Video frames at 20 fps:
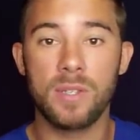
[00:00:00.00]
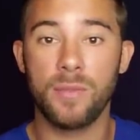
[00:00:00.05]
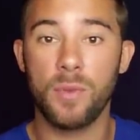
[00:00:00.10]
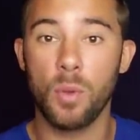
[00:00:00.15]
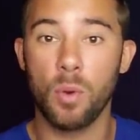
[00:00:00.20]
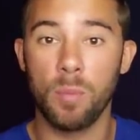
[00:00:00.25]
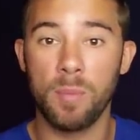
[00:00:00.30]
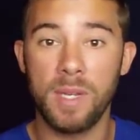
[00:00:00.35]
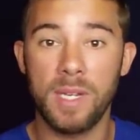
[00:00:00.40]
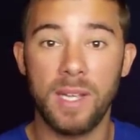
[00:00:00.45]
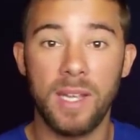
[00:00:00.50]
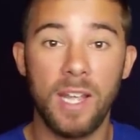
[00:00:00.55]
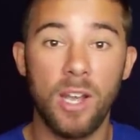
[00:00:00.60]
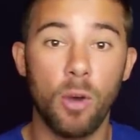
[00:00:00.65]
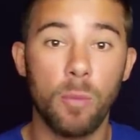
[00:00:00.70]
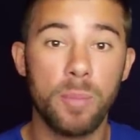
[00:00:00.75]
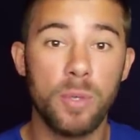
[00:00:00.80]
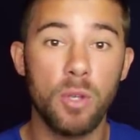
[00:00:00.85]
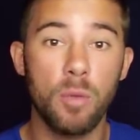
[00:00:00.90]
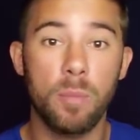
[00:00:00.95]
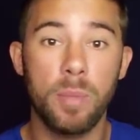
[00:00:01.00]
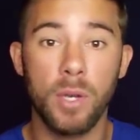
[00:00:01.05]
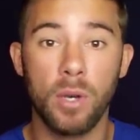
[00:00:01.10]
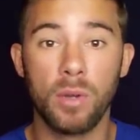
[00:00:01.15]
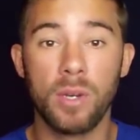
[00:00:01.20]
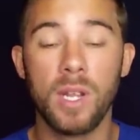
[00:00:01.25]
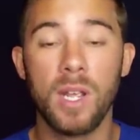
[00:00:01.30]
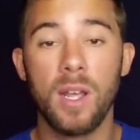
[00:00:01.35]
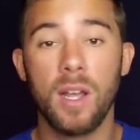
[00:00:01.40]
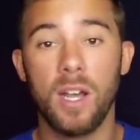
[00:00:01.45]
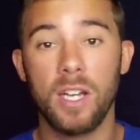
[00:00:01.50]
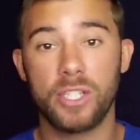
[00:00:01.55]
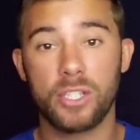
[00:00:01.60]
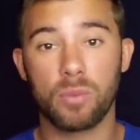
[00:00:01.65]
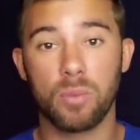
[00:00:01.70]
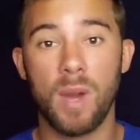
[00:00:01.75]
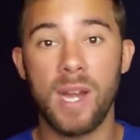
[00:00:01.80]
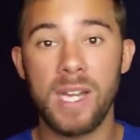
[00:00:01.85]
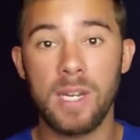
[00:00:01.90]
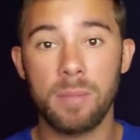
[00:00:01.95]
if you want me to help you build a
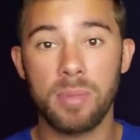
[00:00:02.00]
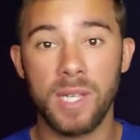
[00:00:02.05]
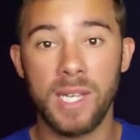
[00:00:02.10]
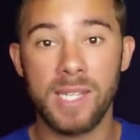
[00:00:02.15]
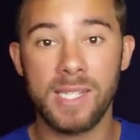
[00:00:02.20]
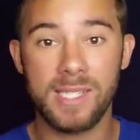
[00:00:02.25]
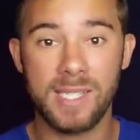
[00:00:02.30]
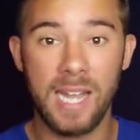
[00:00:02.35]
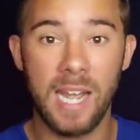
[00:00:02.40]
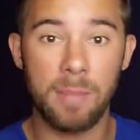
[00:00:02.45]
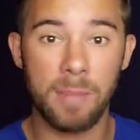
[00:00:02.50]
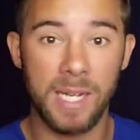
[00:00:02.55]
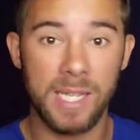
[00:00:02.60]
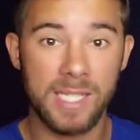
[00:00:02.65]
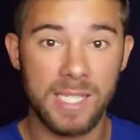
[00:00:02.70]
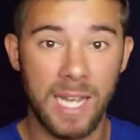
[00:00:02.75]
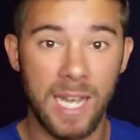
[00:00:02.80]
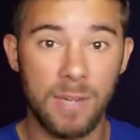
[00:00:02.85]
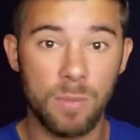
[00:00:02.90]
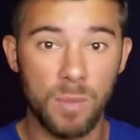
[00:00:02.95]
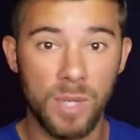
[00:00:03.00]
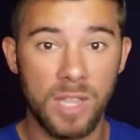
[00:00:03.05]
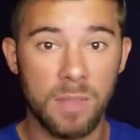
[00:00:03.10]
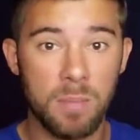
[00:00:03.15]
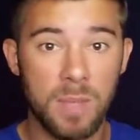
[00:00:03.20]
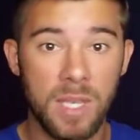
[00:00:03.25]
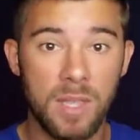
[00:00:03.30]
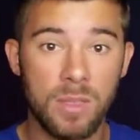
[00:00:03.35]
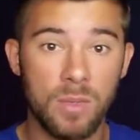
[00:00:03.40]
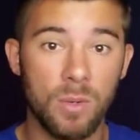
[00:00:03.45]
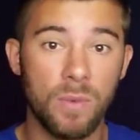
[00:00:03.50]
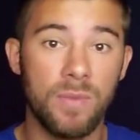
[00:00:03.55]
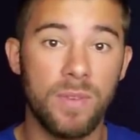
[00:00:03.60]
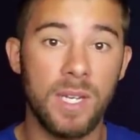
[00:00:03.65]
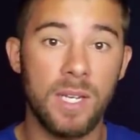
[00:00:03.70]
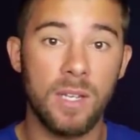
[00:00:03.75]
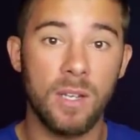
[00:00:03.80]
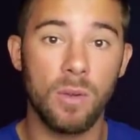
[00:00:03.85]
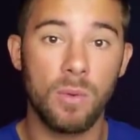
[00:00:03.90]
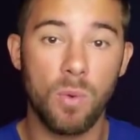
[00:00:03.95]
trading plan side by side with me through
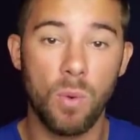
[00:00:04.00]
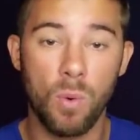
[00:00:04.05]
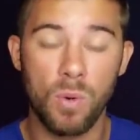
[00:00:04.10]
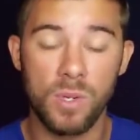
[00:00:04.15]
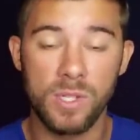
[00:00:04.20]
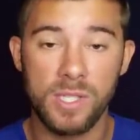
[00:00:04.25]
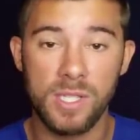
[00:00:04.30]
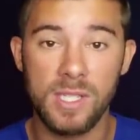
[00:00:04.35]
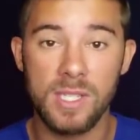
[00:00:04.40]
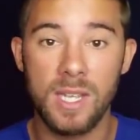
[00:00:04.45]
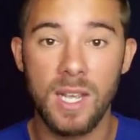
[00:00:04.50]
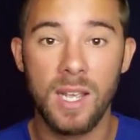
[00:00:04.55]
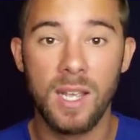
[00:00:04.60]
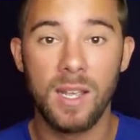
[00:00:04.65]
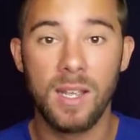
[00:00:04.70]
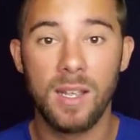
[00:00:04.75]
video courses,